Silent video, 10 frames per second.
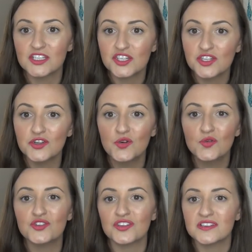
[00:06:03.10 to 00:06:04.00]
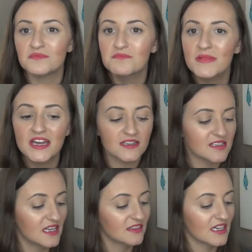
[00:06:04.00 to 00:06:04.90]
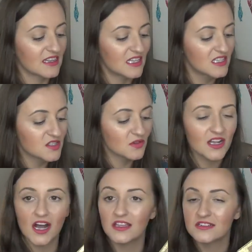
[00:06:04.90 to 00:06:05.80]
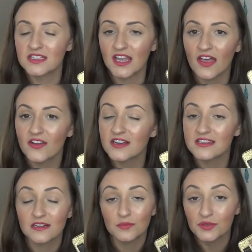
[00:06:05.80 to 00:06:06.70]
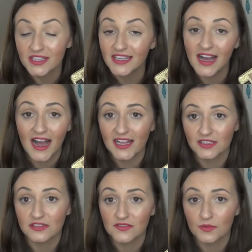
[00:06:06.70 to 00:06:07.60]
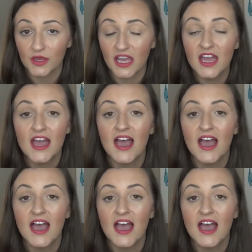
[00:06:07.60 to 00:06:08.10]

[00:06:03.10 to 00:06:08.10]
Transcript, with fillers: the two just mix, and like these three colors together is a complete eye look for me.